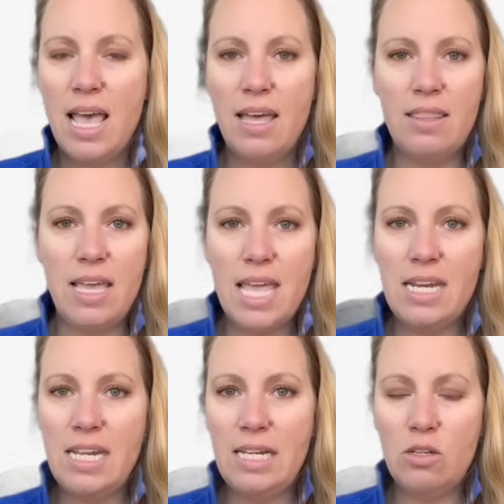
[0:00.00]
they
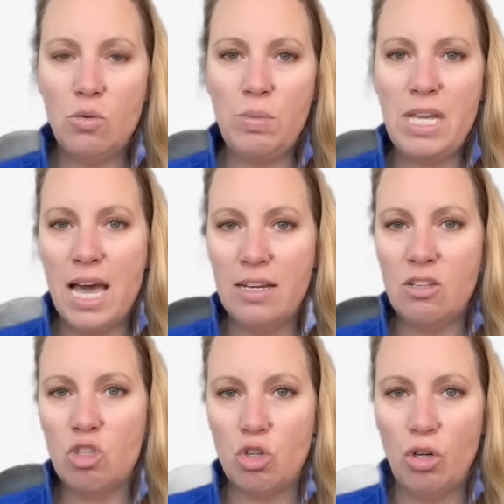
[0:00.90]
need to be
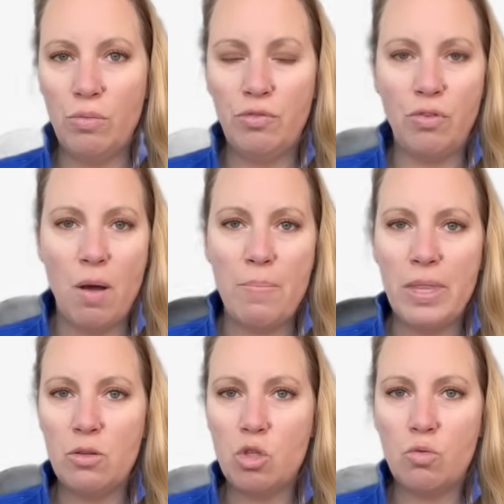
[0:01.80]
undisturbed from
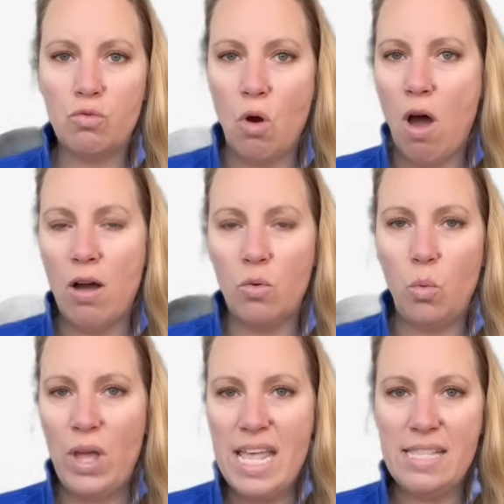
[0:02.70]
strong
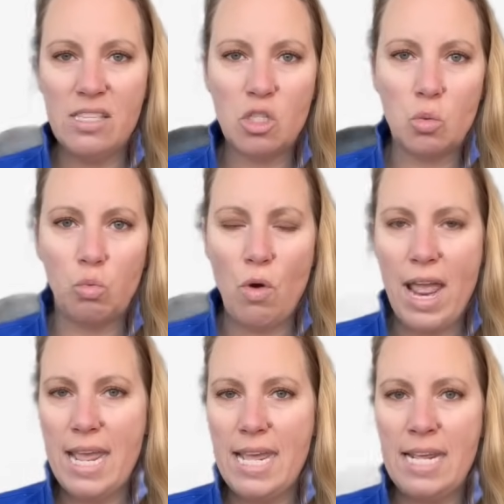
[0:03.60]
winds,
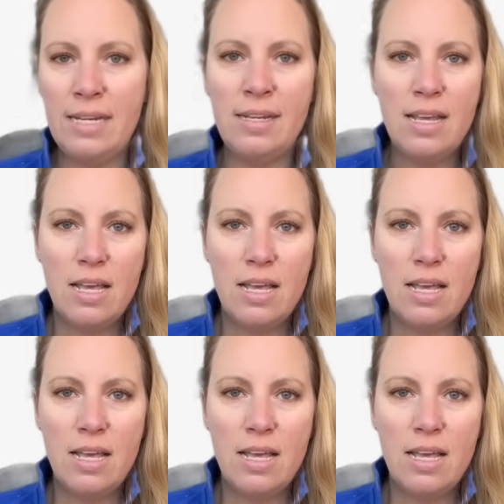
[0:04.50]
rain,